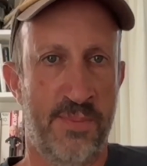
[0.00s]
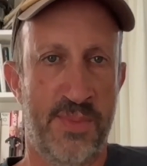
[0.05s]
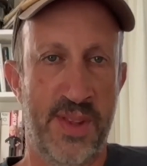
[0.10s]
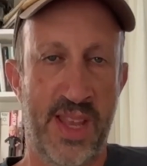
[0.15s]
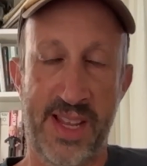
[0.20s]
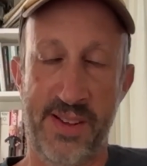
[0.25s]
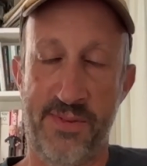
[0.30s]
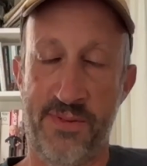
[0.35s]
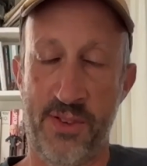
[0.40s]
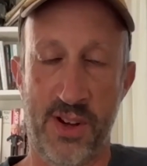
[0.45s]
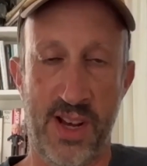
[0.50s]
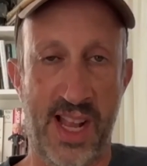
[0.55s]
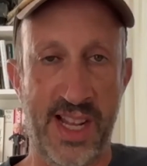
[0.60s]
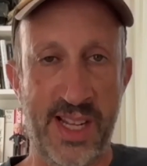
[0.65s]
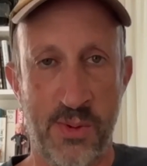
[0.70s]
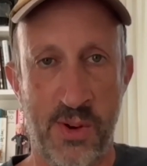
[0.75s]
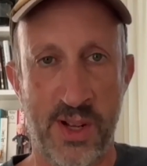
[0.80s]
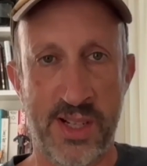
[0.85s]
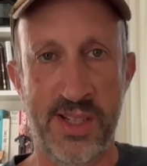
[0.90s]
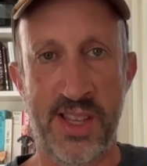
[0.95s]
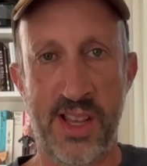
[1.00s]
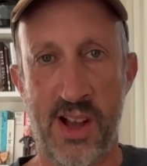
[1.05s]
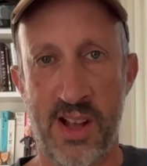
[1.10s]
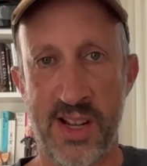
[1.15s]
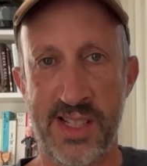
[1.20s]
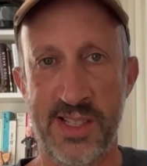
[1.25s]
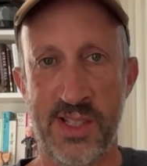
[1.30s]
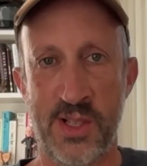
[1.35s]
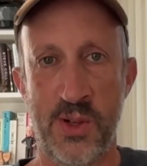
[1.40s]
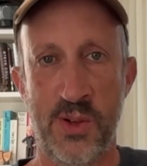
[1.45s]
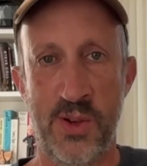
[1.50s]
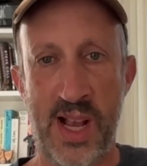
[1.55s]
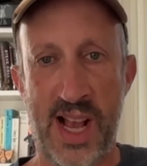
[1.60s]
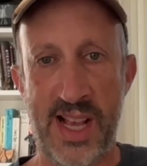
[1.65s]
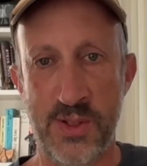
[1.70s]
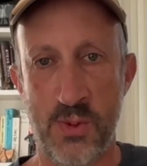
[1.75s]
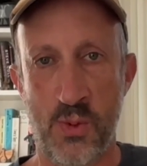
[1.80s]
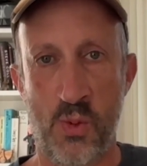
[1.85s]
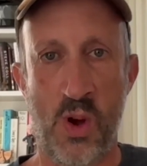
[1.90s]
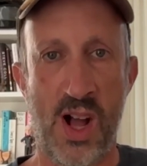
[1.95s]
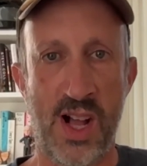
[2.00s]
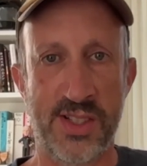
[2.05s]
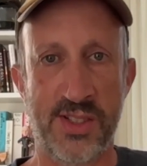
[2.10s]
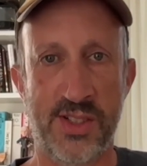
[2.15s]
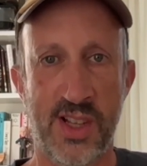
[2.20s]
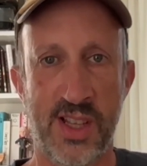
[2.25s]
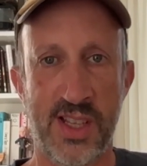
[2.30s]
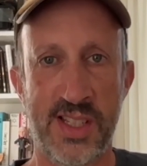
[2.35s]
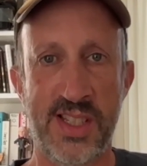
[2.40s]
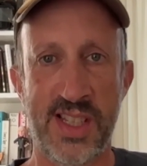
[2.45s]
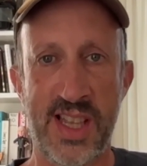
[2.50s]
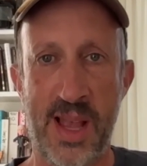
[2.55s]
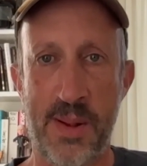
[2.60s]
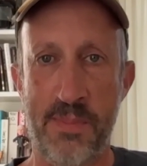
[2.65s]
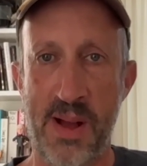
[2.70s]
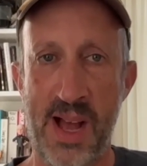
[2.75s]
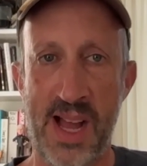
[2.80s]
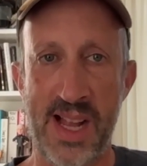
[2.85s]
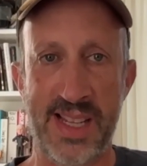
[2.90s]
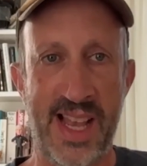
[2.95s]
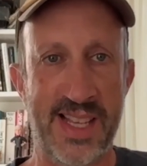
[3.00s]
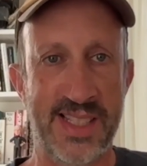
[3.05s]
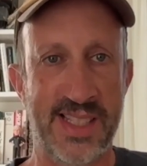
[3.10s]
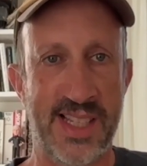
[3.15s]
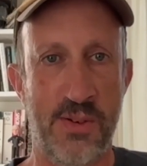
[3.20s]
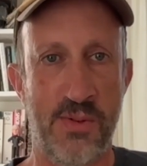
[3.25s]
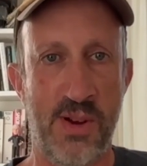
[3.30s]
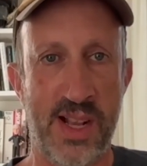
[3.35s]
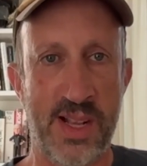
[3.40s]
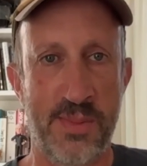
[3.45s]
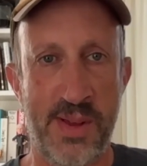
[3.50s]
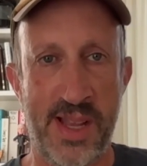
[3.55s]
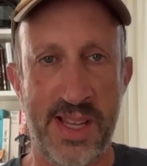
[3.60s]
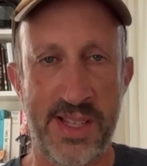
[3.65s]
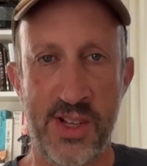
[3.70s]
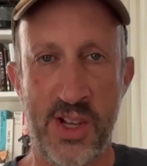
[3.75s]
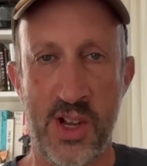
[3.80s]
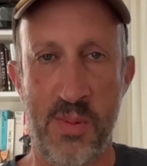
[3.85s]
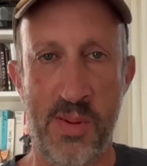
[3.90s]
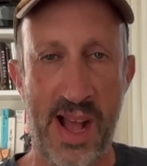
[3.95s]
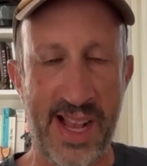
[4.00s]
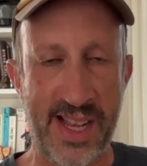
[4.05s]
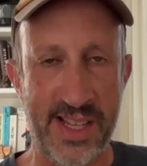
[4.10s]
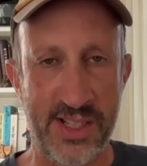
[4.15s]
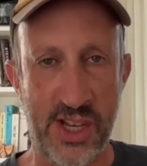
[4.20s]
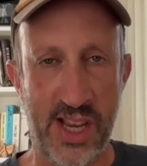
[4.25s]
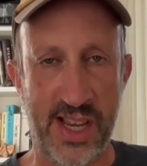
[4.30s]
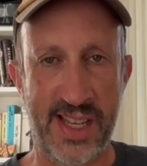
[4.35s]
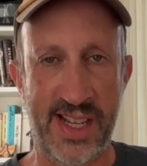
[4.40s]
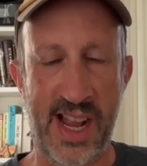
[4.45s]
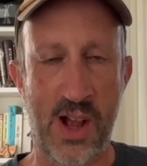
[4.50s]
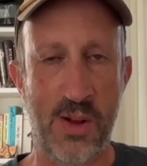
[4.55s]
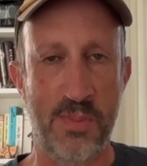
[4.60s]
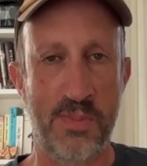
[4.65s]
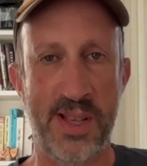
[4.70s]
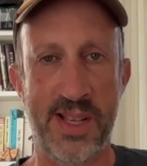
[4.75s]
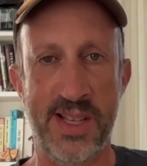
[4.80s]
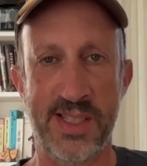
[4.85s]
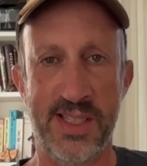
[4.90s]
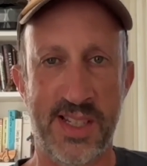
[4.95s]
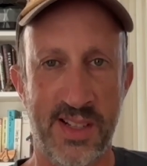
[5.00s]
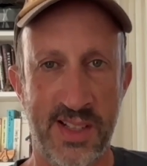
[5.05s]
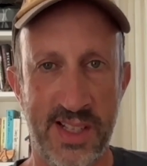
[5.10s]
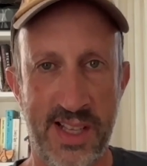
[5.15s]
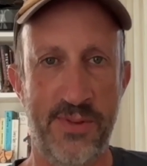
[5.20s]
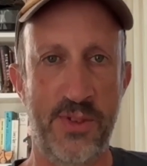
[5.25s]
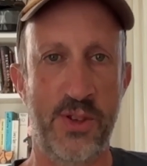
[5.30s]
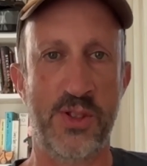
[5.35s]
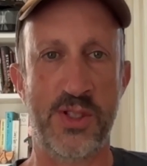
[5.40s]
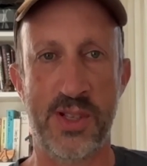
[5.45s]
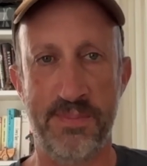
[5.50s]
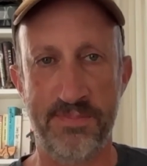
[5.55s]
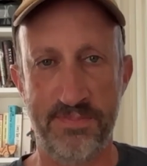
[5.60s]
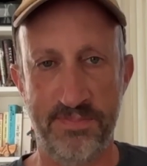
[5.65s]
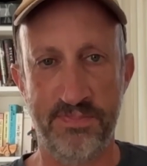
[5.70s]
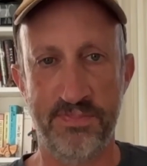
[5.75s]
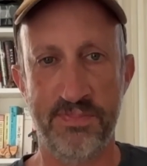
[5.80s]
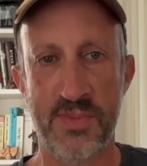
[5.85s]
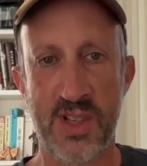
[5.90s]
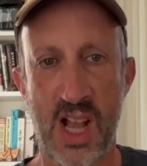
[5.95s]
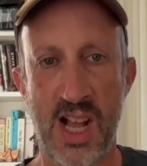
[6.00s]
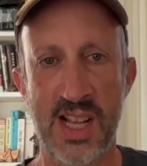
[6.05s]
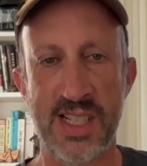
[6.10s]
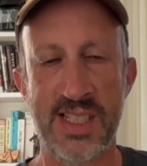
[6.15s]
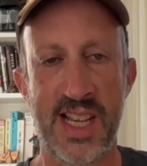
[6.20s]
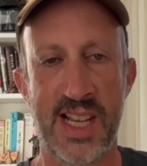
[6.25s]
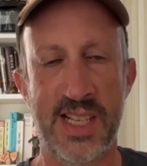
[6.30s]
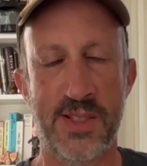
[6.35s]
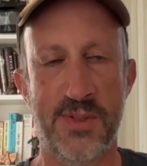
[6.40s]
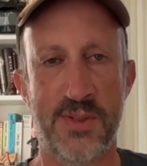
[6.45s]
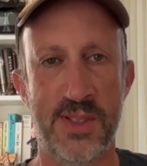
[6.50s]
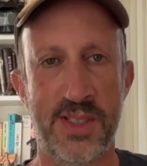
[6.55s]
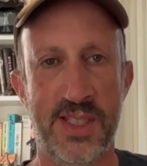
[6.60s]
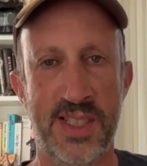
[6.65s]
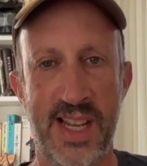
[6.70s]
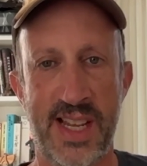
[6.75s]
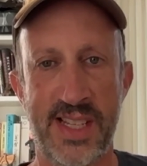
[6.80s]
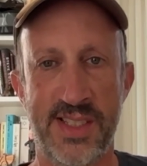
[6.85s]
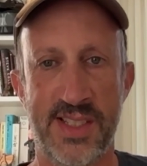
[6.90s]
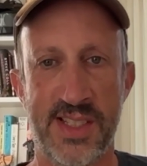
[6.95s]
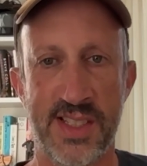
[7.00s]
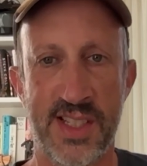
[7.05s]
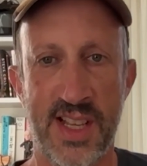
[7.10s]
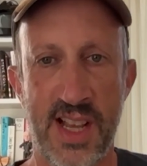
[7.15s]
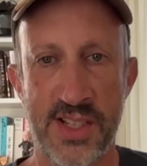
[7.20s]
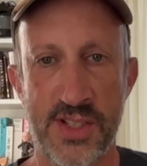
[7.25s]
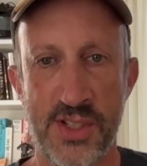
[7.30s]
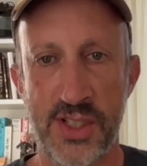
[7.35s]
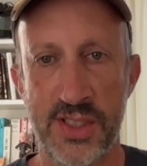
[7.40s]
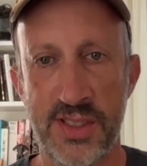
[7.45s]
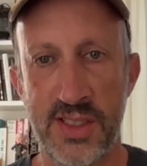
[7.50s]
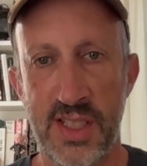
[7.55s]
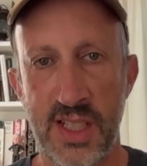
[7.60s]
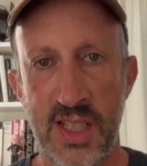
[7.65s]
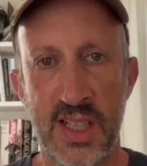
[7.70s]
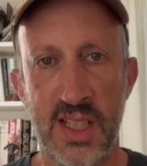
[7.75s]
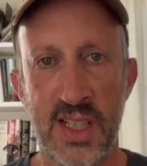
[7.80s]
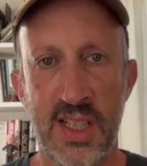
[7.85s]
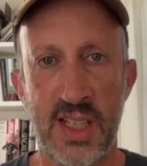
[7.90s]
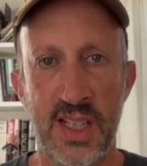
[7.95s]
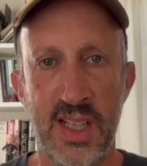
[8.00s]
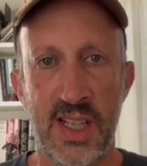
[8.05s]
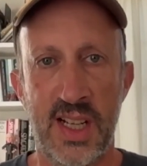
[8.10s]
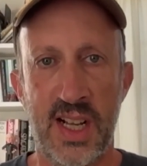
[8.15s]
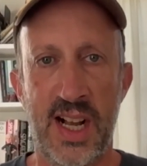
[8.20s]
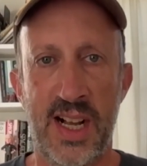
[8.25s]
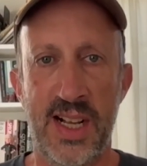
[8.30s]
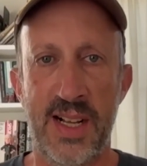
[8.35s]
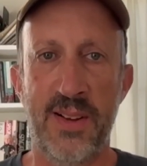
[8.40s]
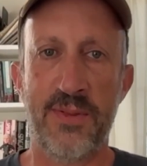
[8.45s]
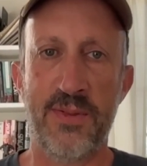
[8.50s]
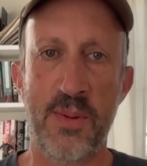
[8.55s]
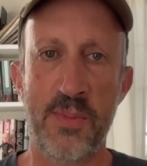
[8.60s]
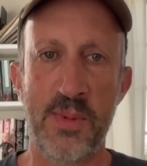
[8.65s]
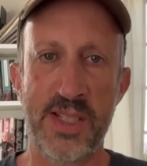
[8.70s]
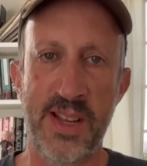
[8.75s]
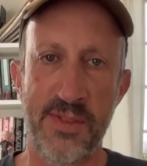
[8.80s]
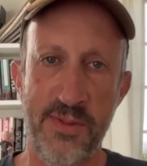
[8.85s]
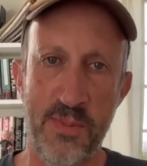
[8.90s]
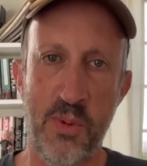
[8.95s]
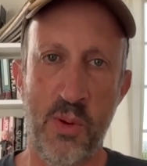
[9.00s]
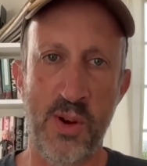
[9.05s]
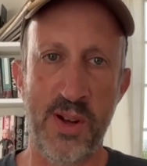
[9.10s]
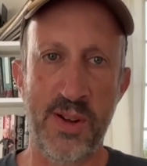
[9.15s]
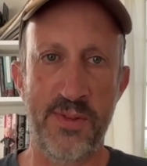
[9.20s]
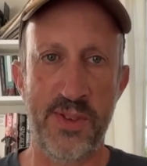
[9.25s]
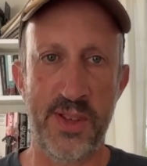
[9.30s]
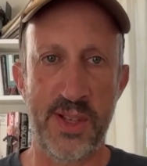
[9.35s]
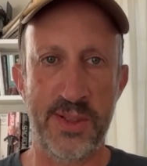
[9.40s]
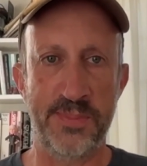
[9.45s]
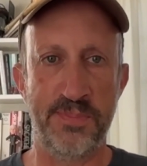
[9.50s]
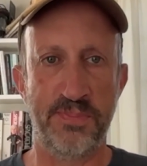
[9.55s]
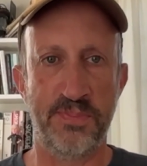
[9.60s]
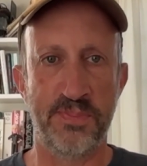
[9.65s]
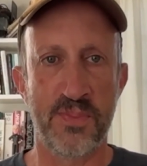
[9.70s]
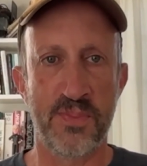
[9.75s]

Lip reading: And for anyone in the audience who hasn't watched or listened to that podcast, I recommend you go back and check it out because it'll give you some context for today's discussion from a different point of view.